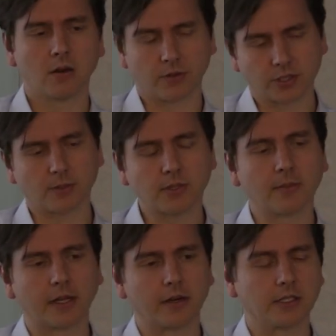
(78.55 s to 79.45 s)
or there's some
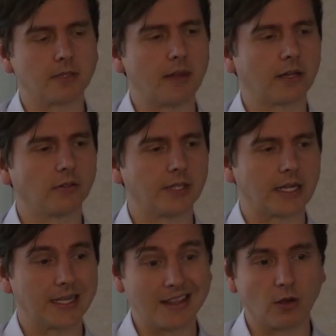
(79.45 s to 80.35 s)
similarities to medical
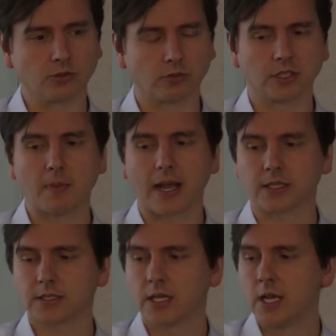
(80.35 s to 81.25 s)
data in those
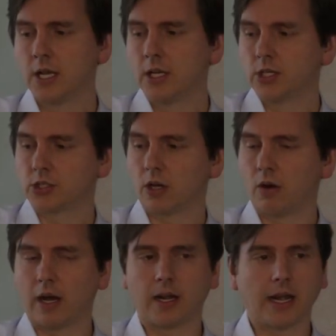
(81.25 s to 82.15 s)
respects.
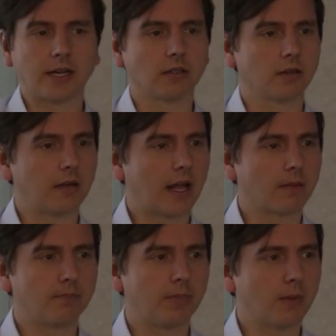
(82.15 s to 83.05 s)
So I had to learn how
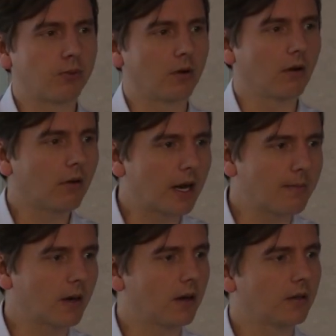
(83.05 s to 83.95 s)
to be a
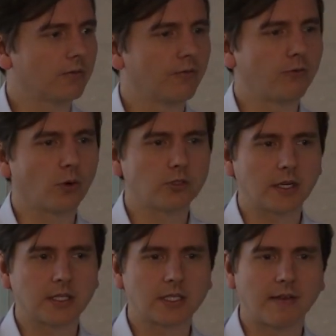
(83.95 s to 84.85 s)
programmer and
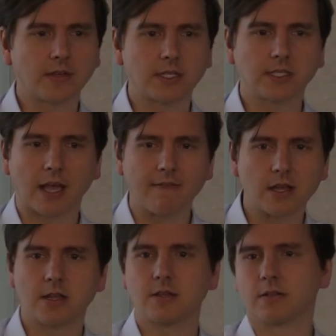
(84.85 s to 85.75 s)
Fortran
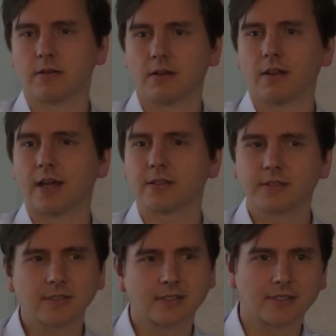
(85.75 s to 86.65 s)
seventy-seven and all that
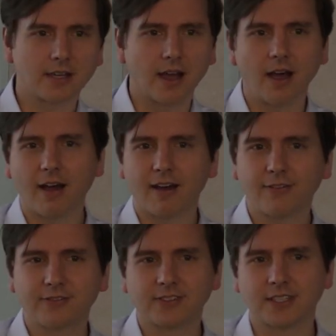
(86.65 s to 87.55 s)

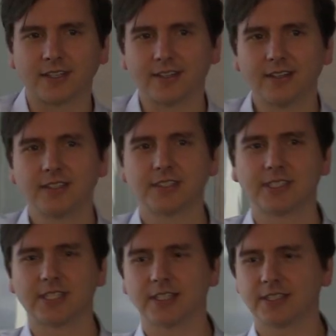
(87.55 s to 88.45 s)
stuff to,
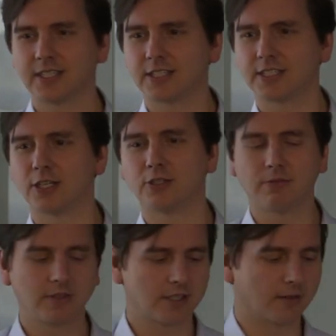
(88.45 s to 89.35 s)
to, to, to,
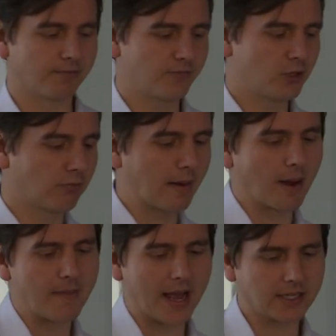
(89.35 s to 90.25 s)
to write
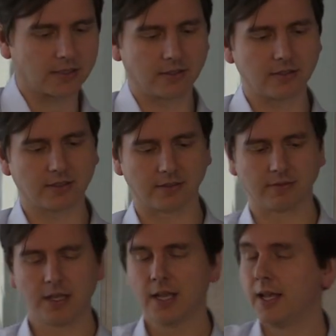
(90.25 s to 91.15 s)
my master's. And